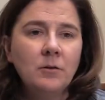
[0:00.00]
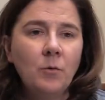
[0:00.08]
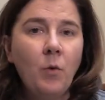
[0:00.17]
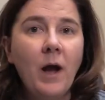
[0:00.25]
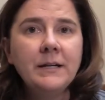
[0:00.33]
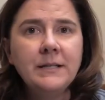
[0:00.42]

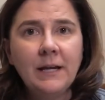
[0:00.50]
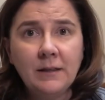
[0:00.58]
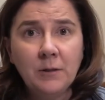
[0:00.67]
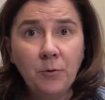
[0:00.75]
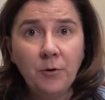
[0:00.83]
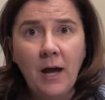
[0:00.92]
Why take
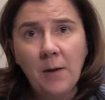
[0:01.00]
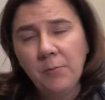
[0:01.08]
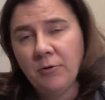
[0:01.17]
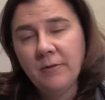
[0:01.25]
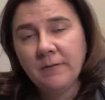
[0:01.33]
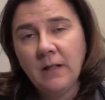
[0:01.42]
the
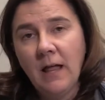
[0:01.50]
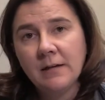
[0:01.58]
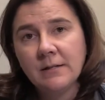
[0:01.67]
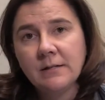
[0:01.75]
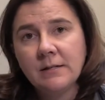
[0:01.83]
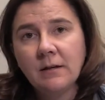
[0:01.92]
preoperative
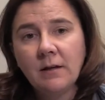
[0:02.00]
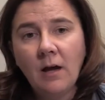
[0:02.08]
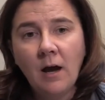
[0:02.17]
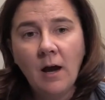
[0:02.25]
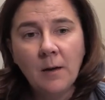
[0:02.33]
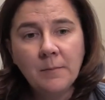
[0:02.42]
class?
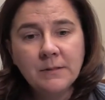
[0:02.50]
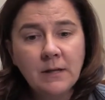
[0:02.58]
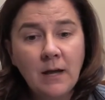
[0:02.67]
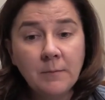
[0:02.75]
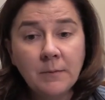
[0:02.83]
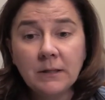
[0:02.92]
Um, it's
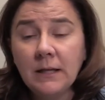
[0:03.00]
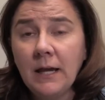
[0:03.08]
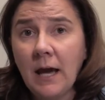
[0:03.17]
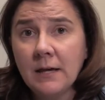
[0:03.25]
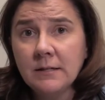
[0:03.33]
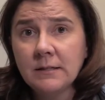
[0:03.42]
commonly
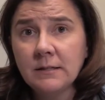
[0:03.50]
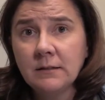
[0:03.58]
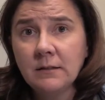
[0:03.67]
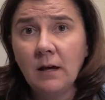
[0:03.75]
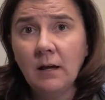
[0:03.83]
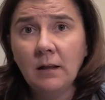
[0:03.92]
asked.
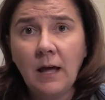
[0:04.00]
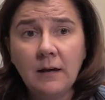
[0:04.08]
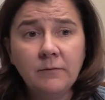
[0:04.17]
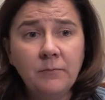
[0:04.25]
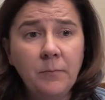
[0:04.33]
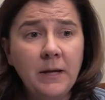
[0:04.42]
A lot
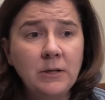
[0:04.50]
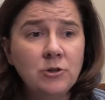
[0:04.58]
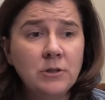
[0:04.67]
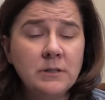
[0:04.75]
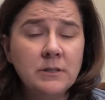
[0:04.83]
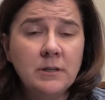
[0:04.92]
of
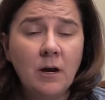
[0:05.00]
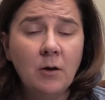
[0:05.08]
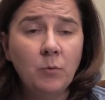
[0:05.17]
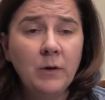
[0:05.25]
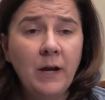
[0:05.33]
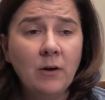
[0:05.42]
patients,
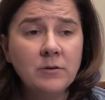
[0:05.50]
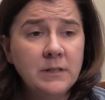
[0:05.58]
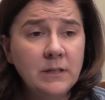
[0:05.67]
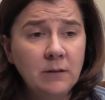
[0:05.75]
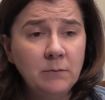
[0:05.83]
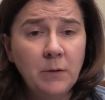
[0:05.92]
uh, we are
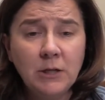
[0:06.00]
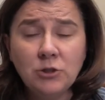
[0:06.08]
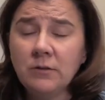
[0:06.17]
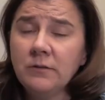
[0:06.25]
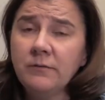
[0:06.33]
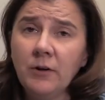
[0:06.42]
seeing
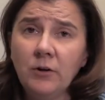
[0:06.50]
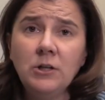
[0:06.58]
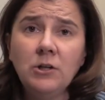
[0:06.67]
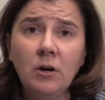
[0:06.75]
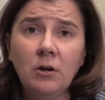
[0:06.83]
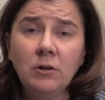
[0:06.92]
patients very
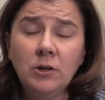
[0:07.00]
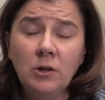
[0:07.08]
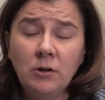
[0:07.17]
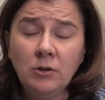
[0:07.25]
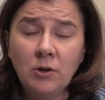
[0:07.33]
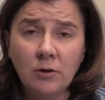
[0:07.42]
young,
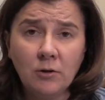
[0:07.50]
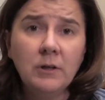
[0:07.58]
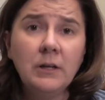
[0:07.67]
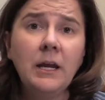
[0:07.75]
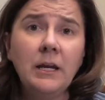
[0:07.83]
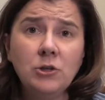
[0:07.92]
younger
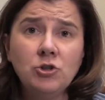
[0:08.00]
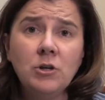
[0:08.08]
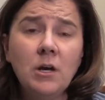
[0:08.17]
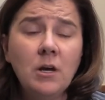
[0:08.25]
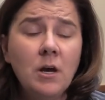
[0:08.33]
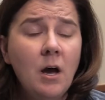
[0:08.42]
in
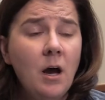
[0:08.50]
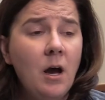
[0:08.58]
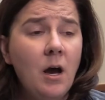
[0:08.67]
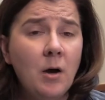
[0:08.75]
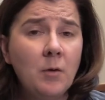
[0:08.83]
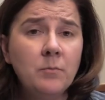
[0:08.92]
age,
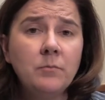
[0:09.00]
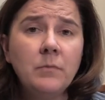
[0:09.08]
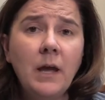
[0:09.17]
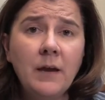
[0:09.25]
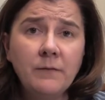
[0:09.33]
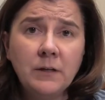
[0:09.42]
um,
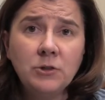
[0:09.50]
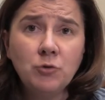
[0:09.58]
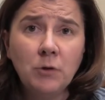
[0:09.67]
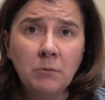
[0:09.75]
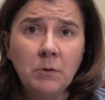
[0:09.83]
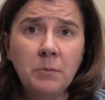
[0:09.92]
having
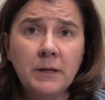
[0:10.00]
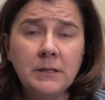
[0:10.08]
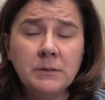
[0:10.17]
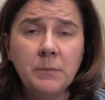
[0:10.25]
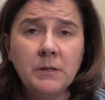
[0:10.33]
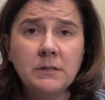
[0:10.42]
joint
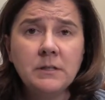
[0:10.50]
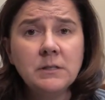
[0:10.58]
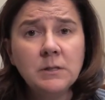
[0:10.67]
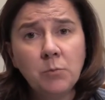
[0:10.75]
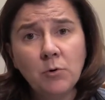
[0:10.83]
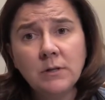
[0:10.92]
replacements.
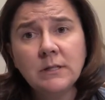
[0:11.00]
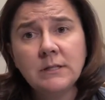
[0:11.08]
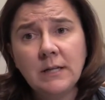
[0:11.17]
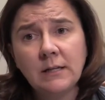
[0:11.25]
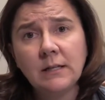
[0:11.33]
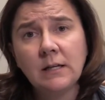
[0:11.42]
It's important to
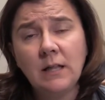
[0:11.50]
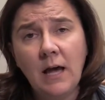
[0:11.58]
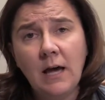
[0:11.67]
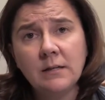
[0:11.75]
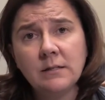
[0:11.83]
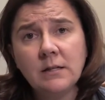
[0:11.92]
take the
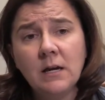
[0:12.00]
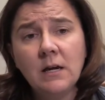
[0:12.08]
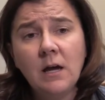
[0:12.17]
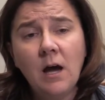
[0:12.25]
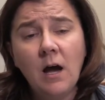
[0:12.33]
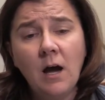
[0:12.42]
class.
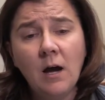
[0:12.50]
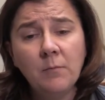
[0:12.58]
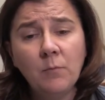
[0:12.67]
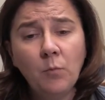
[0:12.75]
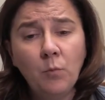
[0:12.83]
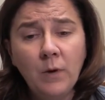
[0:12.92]

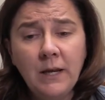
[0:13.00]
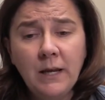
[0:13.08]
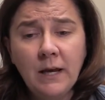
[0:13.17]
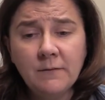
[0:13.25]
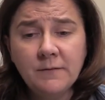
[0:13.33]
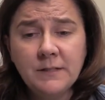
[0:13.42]
Um, we
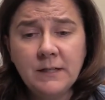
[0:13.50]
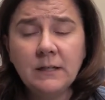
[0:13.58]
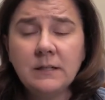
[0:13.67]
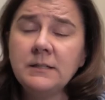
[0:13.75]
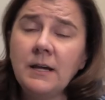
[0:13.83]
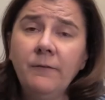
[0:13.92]
have seen
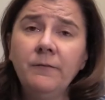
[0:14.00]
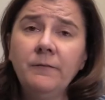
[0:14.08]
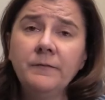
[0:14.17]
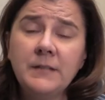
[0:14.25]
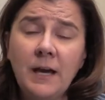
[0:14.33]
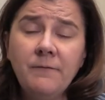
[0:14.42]
a def
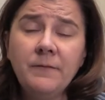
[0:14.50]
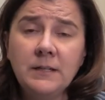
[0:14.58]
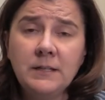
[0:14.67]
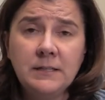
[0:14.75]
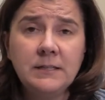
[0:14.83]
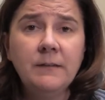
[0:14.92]

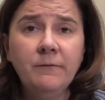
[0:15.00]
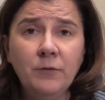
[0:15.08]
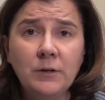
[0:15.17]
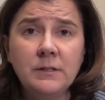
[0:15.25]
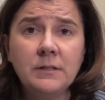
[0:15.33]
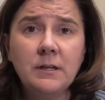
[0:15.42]
definite
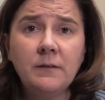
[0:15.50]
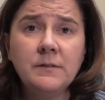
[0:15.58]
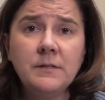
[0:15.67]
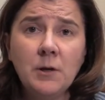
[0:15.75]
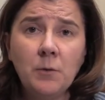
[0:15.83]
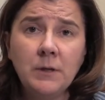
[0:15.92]
difference in
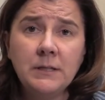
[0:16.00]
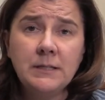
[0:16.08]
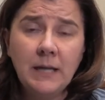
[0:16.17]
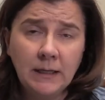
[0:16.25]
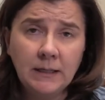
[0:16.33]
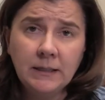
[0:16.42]
someone
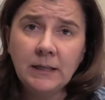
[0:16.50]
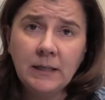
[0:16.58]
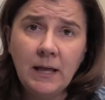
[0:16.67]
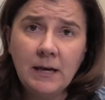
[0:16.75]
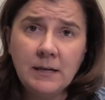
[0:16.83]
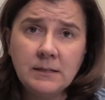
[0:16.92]
taking the
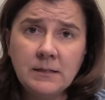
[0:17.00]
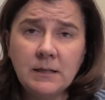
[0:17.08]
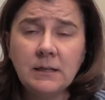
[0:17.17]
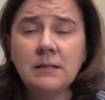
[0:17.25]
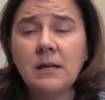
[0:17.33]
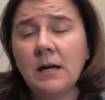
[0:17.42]
class
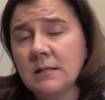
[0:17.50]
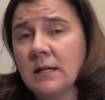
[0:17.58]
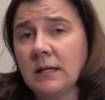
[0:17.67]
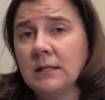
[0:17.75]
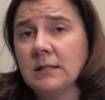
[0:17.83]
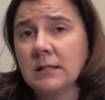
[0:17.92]
and not
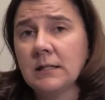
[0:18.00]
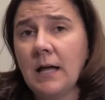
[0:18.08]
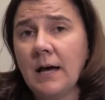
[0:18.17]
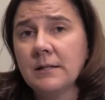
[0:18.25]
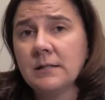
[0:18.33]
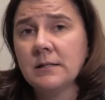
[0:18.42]
taking the
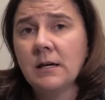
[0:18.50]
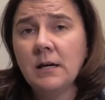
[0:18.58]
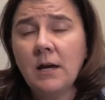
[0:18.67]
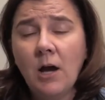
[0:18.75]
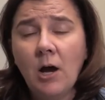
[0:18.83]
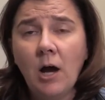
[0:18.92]
class
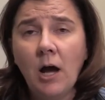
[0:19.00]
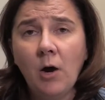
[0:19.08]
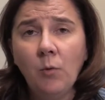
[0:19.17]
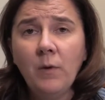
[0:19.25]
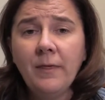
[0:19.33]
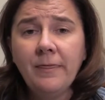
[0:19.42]

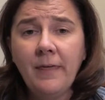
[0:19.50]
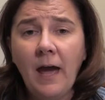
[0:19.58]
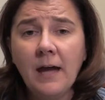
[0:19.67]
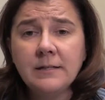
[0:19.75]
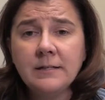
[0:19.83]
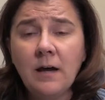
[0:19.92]
uh, with
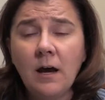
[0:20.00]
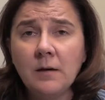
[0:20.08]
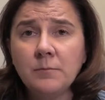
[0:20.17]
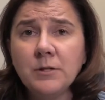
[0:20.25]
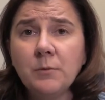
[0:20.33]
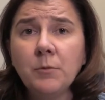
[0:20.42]
that,
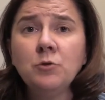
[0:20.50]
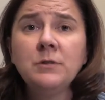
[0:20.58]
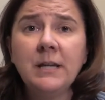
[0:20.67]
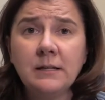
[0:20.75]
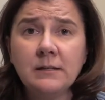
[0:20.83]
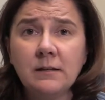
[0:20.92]
um, someone who
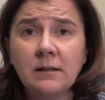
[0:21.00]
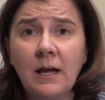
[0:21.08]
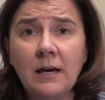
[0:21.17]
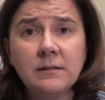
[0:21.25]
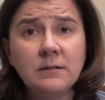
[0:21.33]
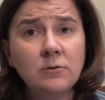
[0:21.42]
takes the
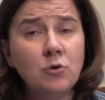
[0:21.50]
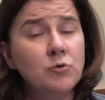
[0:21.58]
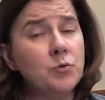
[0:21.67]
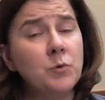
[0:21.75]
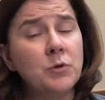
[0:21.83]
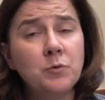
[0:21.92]
class
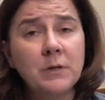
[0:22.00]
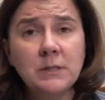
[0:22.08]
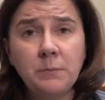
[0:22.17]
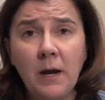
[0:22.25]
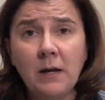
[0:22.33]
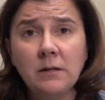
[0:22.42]
knows what to
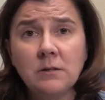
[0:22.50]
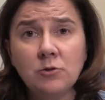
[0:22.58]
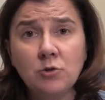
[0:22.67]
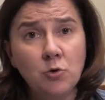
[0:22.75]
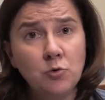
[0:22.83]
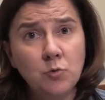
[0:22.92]
expect,
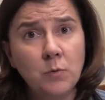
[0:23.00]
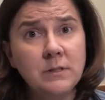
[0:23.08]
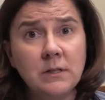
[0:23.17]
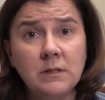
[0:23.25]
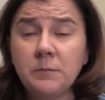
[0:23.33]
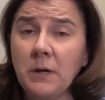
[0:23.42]
knows
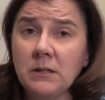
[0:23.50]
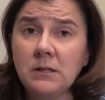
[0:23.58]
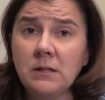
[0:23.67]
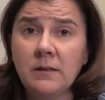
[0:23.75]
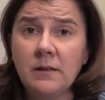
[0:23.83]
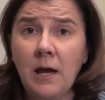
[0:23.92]
what's
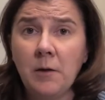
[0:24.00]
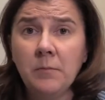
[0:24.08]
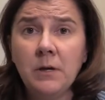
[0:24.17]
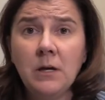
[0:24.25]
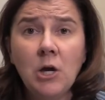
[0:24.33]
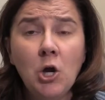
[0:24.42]
expected of
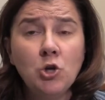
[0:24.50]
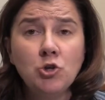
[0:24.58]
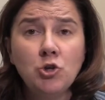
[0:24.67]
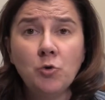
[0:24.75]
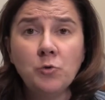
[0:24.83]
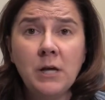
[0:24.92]
them,
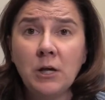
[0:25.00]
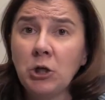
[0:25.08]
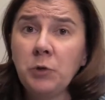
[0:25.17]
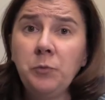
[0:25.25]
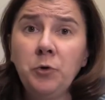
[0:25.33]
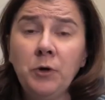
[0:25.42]
knows how to
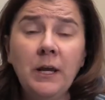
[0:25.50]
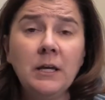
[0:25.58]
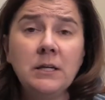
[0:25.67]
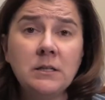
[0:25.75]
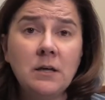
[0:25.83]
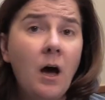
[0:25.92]

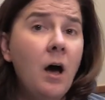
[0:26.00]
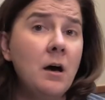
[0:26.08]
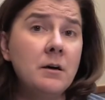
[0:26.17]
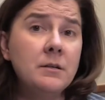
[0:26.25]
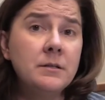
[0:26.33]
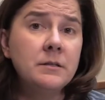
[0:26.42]
communicate to
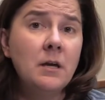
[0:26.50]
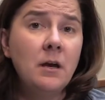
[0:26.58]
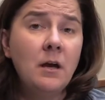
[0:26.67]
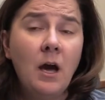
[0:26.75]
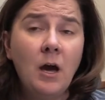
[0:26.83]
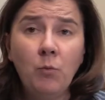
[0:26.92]
us
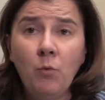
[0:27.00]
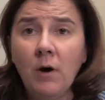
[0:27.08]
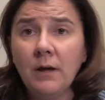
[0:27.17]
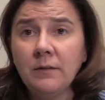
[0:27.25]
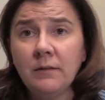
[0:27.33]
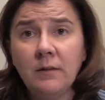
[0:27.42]
on uh,
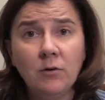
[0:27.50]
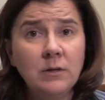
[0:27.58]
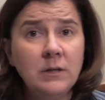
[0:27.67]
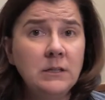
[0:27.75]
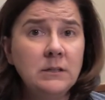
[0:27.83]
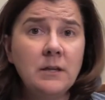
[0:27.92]
what their
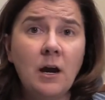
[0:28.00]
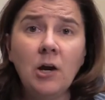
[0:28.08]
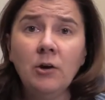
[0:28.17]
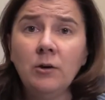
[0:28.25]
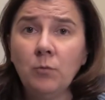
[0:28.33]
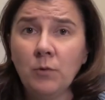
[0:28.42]
needs
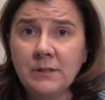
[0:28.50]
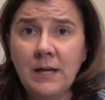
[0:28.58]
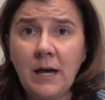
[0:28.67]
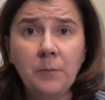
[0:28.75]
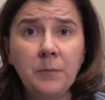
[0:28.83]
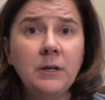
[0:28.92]
are and what's
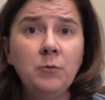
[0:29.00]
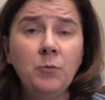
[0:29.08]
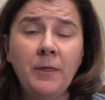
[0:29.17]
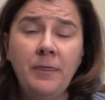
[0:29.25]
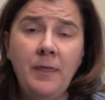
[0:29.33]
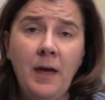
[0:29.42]
happening
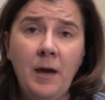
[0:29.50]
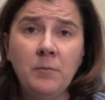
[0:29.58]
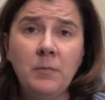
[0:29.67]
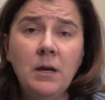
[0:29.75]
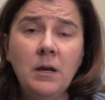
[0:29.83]
with them.